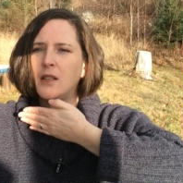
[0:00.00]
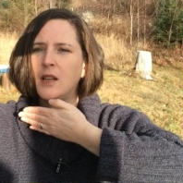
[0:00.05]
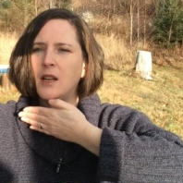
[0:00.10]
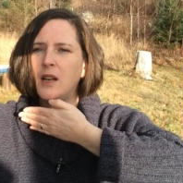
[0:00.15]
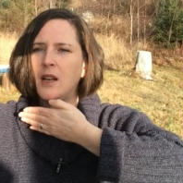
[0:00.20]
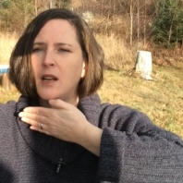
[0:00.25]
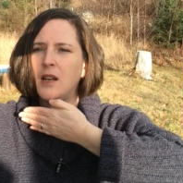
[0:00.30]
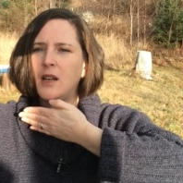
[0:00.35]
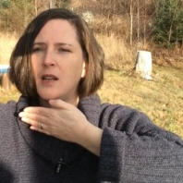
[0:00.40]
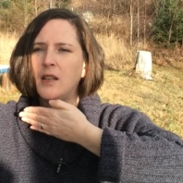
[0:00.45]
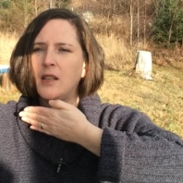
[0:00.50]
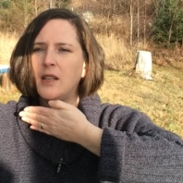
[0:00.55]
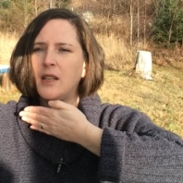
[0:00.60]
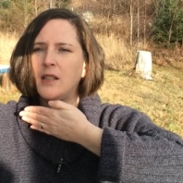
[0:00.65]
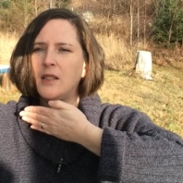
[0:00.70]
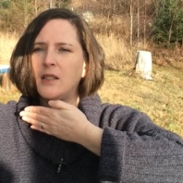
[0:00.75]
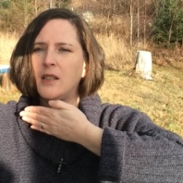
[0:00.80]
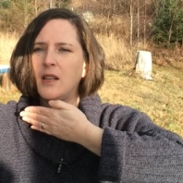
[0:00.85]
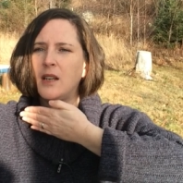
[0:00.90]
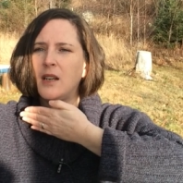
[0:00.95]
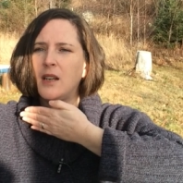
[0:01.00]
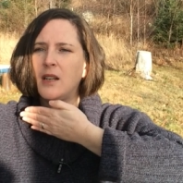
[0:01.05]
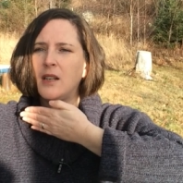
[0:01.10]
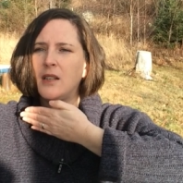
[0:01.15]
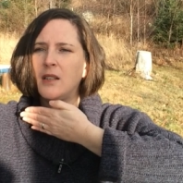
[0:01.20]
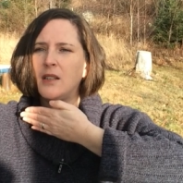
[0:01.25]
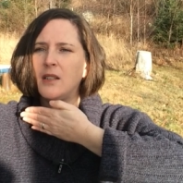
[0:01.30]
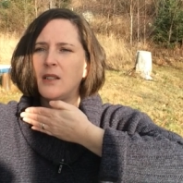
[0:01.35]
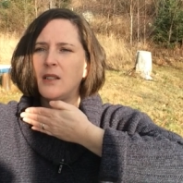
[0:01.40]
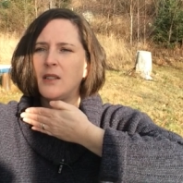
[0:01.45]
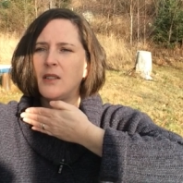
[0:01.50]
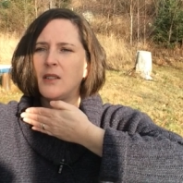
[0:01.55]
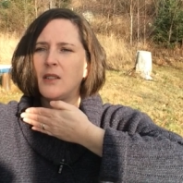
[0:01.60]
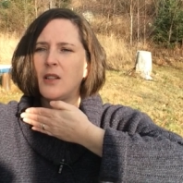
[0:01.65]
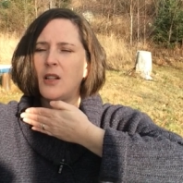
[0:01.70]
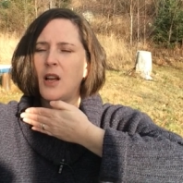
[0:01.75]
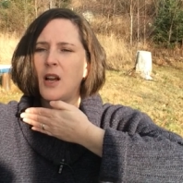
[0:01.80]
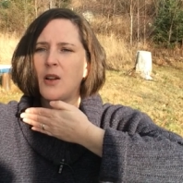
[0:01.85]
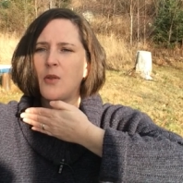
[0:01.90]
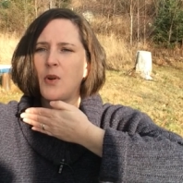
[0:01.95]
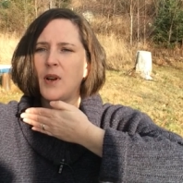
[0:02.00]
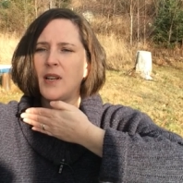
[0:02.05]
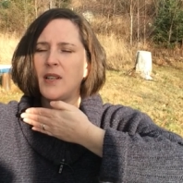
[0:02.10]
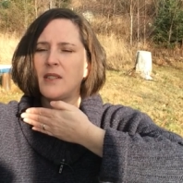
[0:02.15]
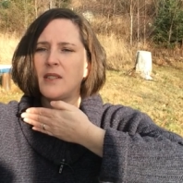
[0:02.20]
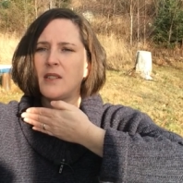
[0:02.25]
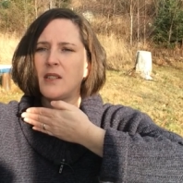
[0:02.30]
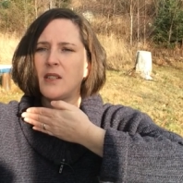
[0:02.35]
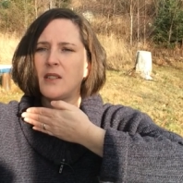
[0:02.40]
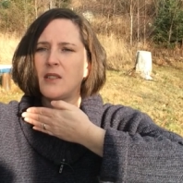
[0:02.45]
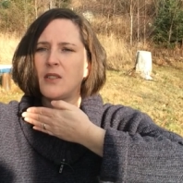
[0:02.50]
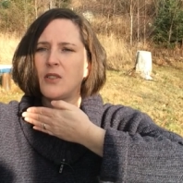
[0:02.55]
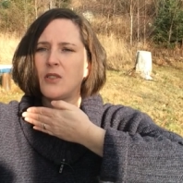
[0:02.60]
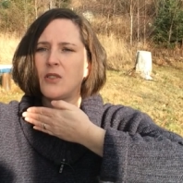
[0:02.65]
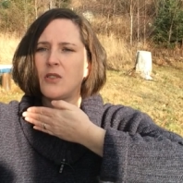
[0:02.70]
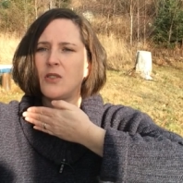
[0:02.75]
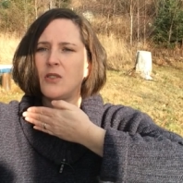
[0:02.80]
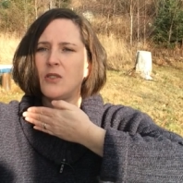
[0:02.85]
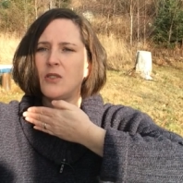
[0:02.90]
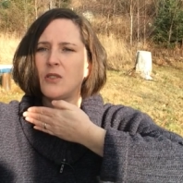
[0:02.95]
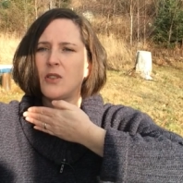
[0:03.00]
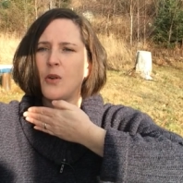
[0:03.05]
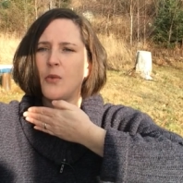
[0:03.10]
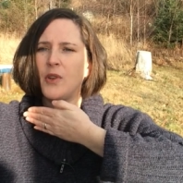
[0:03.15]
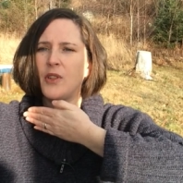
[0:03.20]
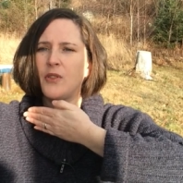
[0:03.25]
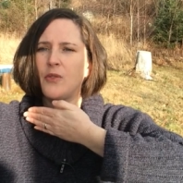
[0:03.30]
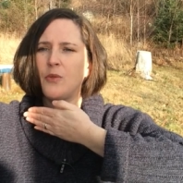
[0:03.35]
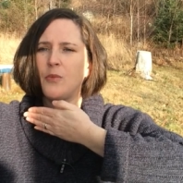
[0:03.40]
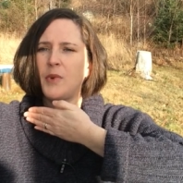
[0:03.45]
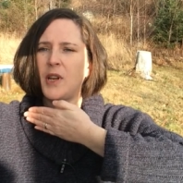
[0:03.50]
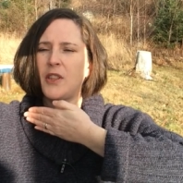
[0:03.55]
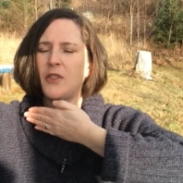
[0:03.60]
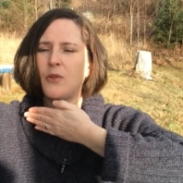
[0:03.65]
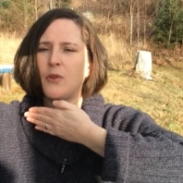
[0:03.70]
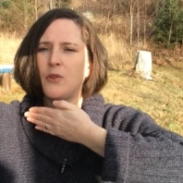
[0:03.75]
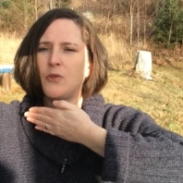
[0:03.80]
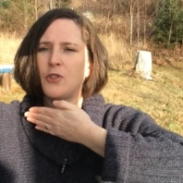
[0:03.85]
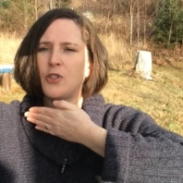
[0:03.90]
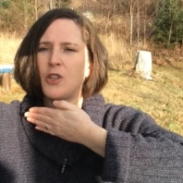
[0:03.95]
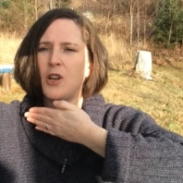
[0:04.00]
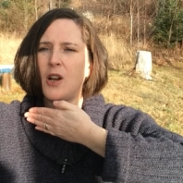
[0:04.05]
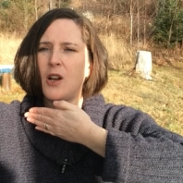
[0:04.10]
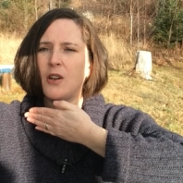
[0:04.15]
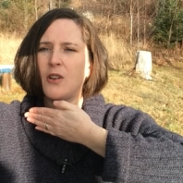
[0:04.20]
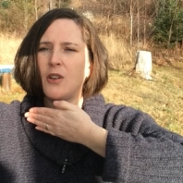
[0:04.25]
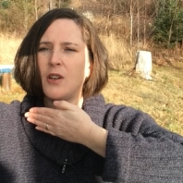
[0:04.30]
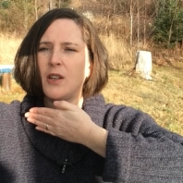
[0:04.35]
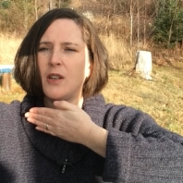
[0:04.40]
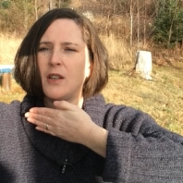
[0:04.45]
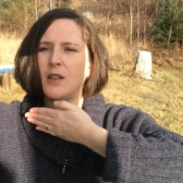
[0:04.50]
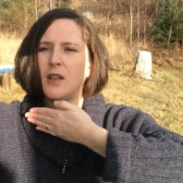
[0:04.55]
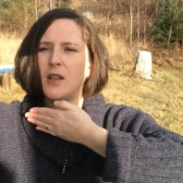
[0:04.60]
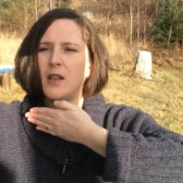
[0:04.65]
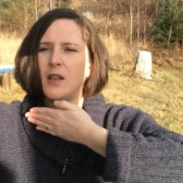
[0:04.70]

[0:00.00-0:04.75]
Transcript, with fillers: uh, in uh, clockwise circle going through my throat chakra,